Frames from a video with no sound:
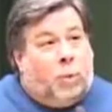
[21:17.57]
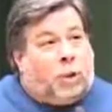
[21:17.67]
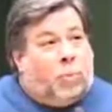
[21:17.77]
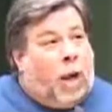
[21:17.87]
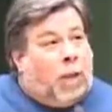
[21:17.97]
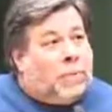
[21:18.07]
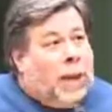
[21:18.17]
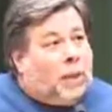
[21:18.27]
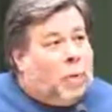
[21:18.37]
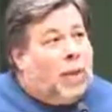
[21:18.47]
put your bodies
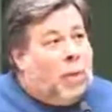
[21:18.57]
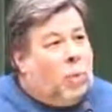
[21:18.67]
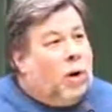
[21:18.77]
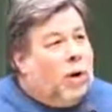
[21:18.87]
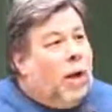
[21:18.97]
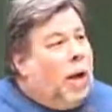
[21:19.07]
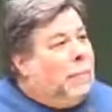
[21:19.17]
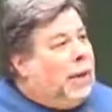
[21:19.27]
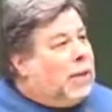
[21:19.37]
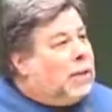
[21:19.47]
back where they were
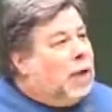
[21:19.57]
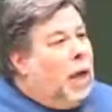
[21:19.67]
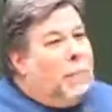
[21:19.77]
because